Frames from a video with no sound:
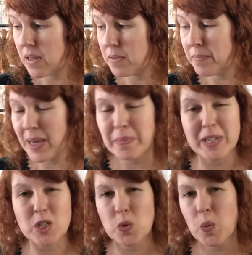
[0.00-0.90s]
Maybe
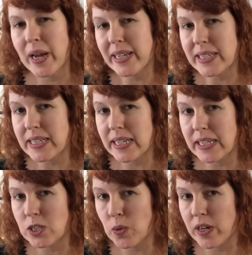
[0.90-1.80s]
20,
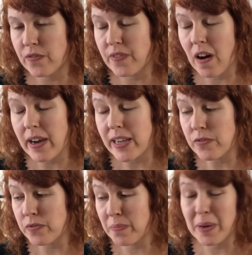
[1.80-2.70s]
25,
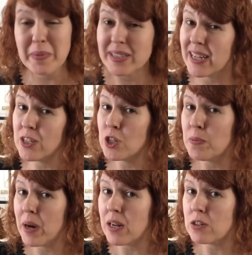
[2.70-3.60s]
maybe, is that too
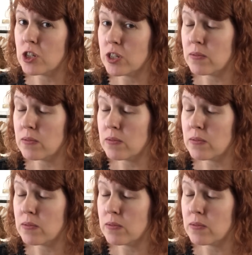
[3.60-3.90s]
much?